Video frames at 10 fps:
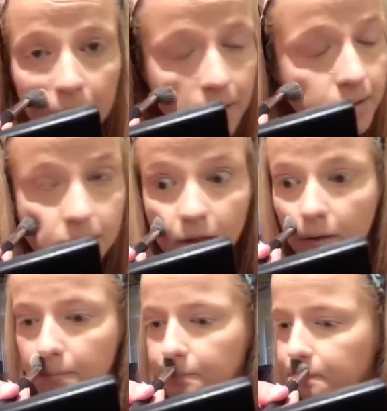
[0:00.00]
So
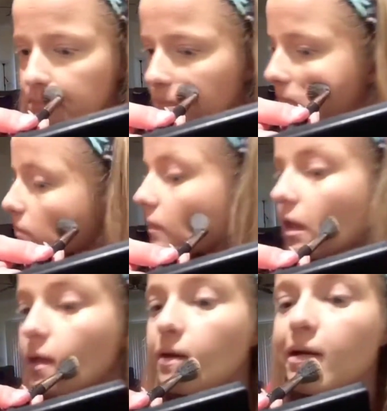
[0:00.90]

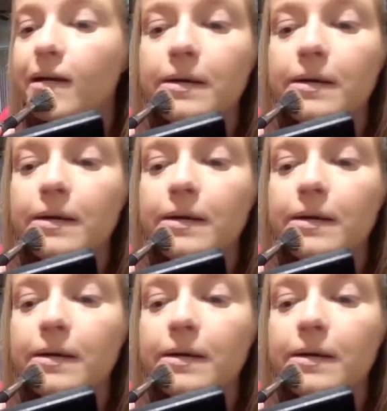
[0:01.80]
I